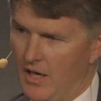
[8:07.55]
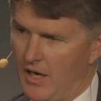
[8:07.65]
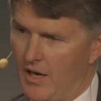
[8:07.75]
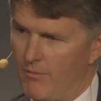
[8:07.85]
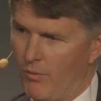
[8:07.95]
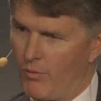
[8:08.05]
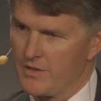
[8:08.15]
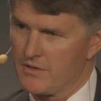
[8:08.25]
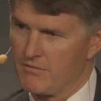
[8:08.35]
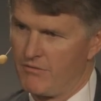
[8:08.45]
Um,
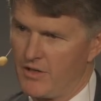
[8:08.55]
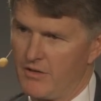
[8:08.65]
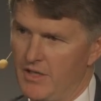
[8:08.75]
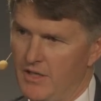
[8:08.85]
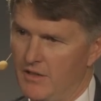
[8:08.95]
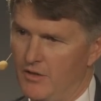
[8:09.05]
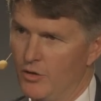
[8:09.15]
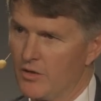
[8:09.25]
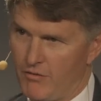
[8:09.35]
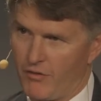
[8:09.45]
what's very
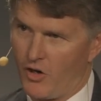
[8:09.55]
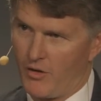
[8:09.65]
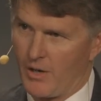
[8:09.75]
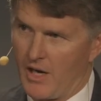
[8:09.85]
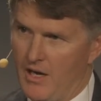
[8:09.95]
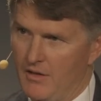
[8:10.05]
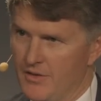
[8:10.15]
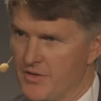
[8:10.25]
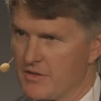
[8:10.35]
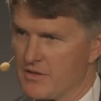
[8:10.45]
good for
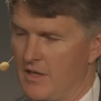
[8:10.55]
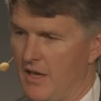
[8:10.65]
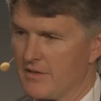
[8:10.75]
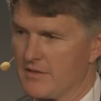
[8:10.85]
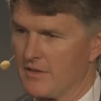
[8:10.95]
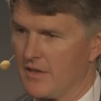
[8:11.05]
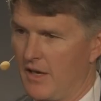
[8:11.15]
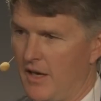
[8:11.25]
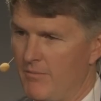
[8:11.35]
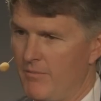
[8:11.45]
HarperCollins is that
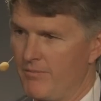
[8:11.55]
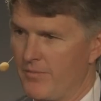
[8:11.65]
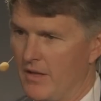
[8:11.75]
um,